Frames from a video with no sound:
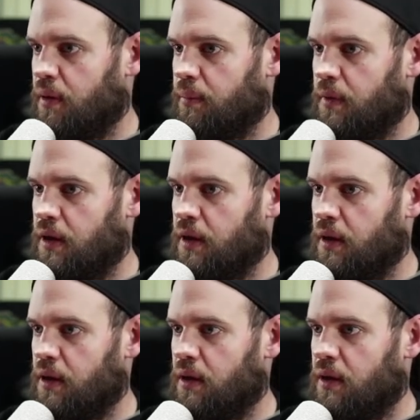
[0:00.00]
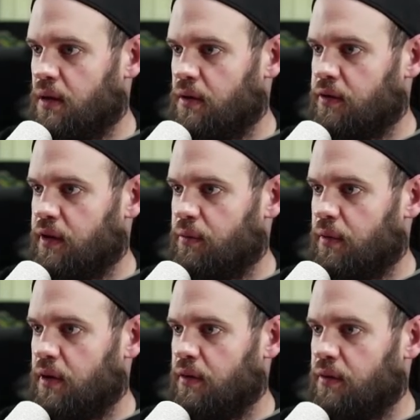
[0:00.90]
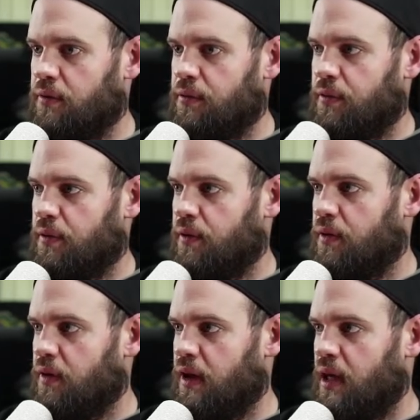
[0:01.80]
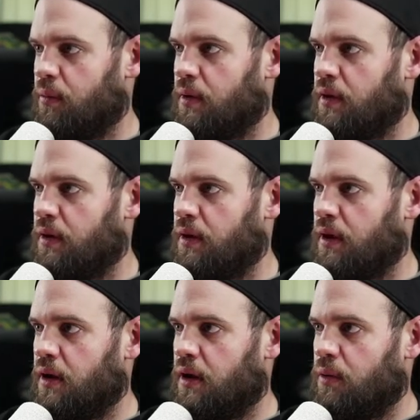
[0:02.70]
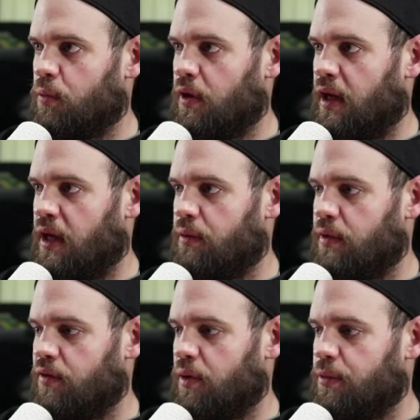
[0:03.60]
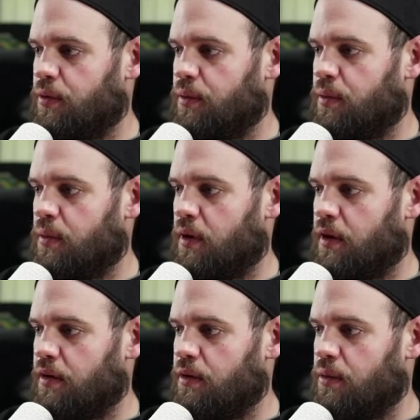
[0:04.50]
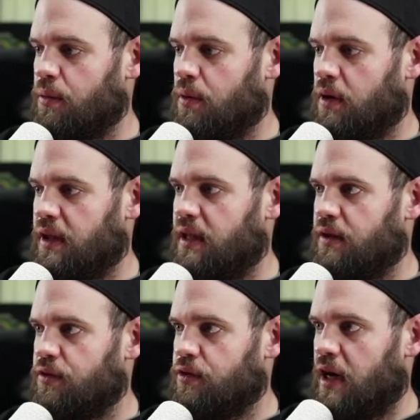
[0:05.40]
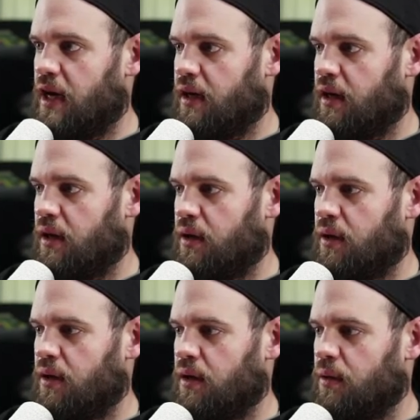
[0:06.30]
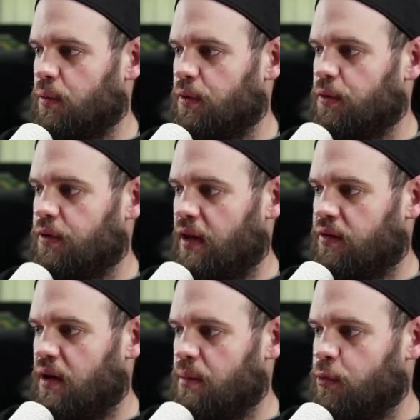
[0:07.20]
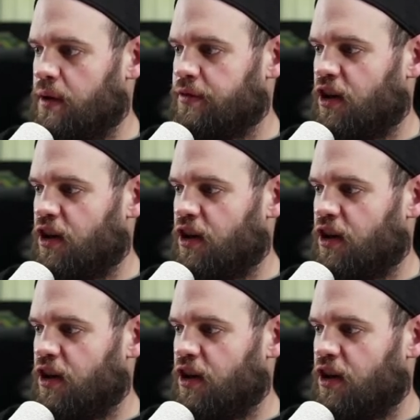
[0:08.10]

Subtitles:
Let's get rid of that one, and we'll add reverb to our new keys track. And we'll use that same waves